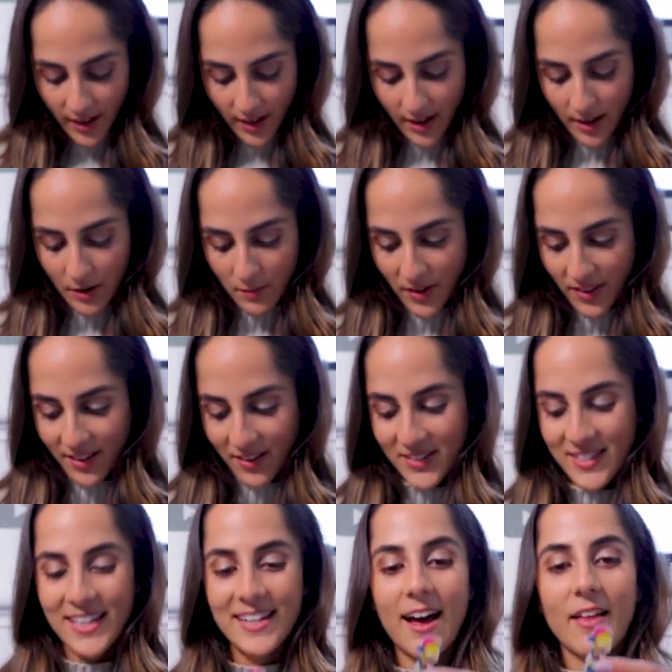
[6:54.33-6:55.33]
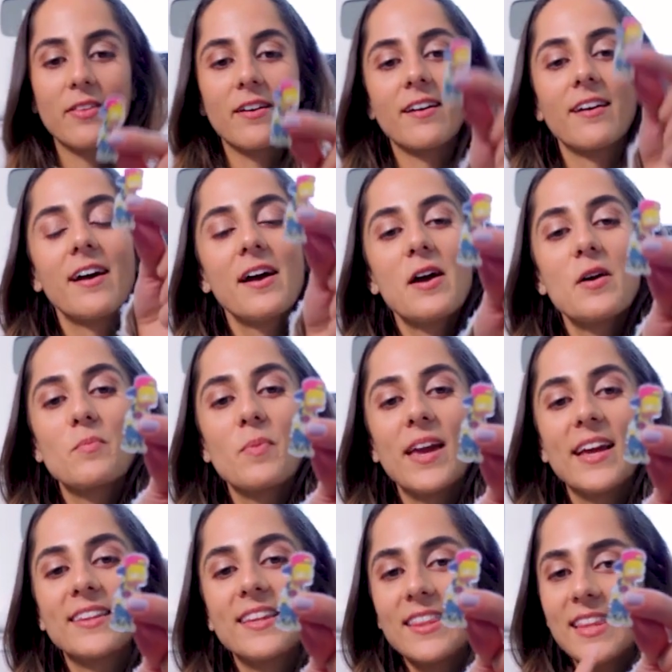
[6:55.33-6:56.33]
Um, there was another
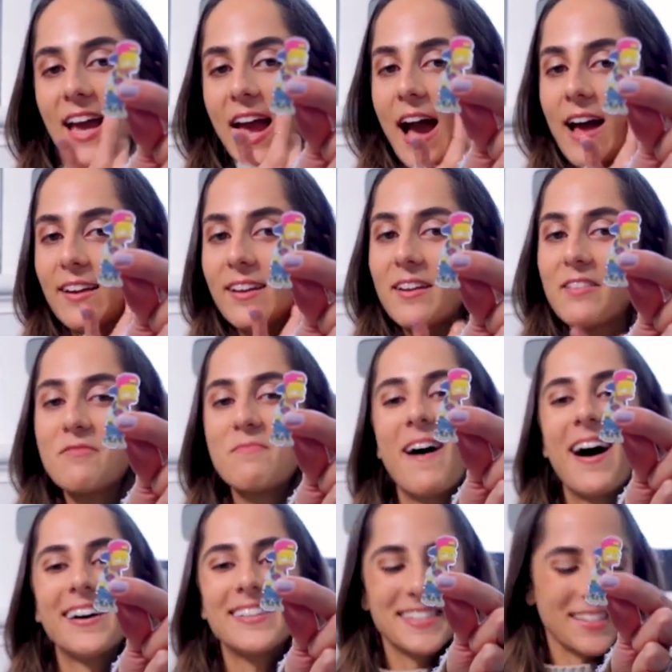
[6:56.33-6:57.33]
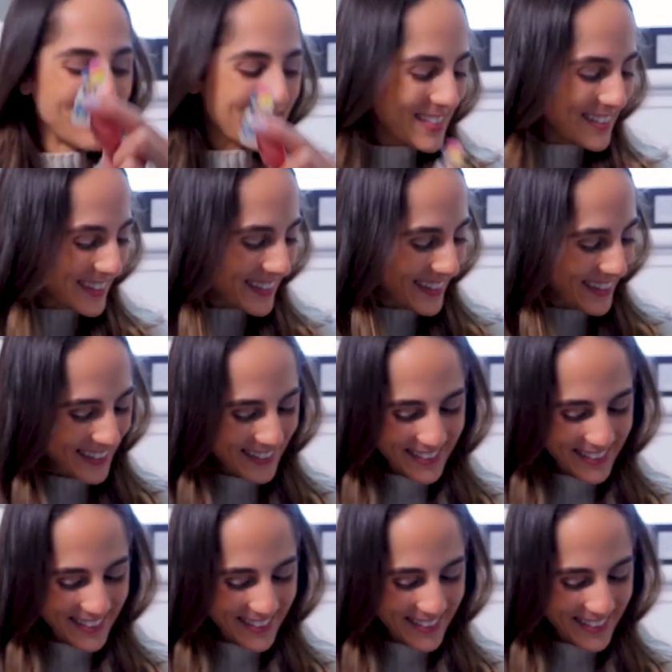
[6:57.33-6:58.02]
pin that they added of Bart Simpson.